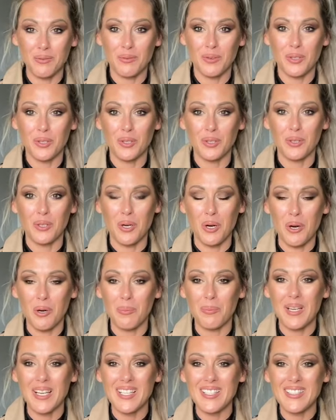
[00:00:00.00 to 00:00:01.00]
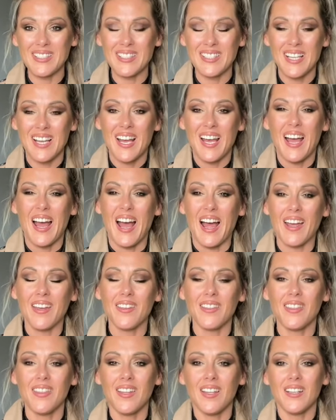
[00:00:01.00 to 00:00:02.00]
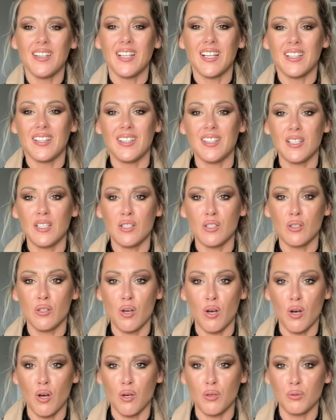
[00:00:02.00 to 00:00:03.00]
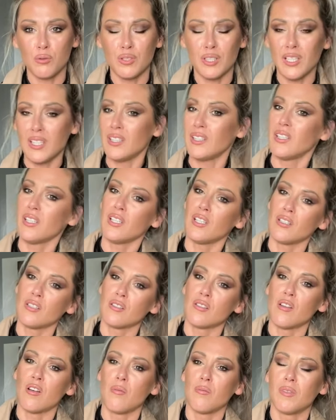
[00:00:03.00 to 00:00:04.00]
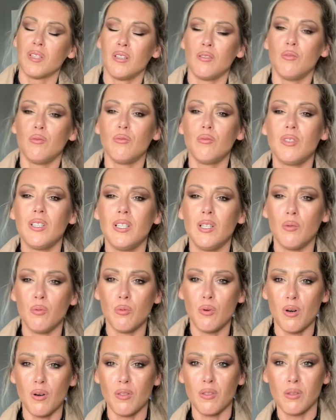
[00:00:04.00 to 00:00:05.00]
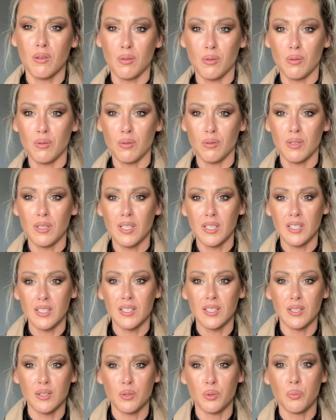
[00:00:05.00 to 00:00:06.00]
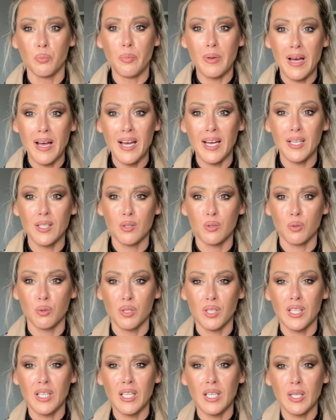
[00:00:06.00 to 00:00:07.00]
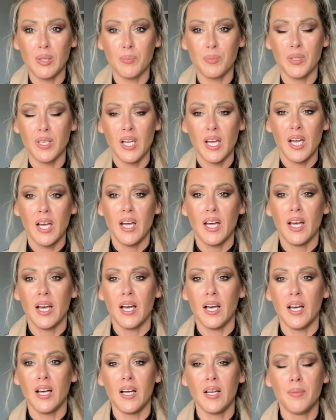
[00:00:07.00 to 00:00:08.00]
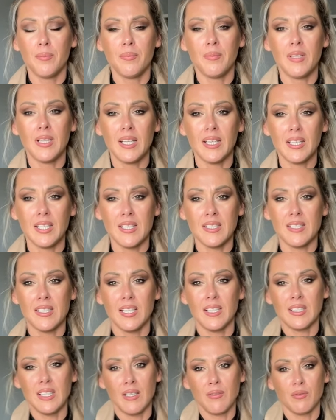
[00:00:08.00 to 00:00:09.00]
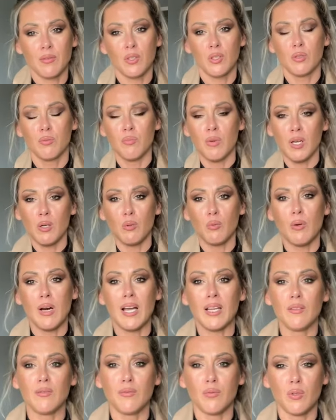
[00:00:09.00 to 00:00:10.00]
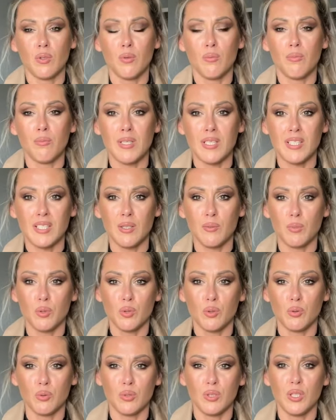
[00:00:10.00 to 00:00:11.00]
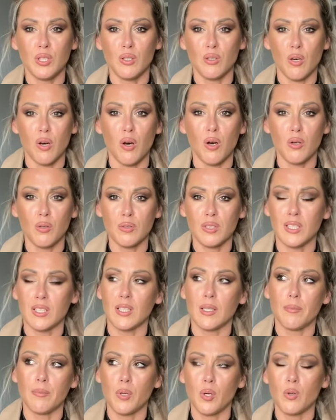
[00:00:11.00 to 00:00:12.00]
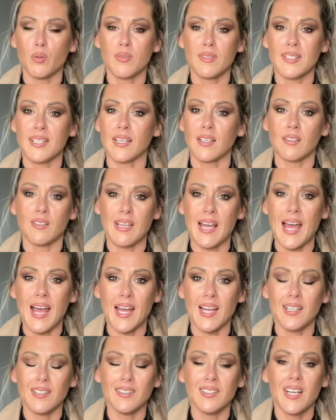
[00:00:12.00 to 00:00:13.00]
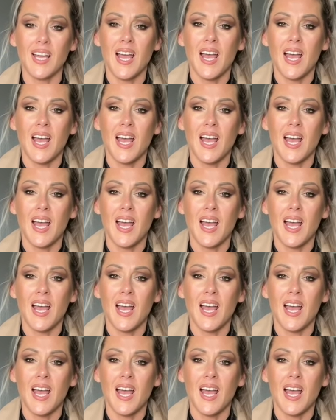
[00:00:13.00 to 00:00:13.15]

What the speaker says: for your comments. I think that this coat, it is something really worth to buy, to keep. Like I said, I've got my one from Massimo Dutti coat that I bought secondhand,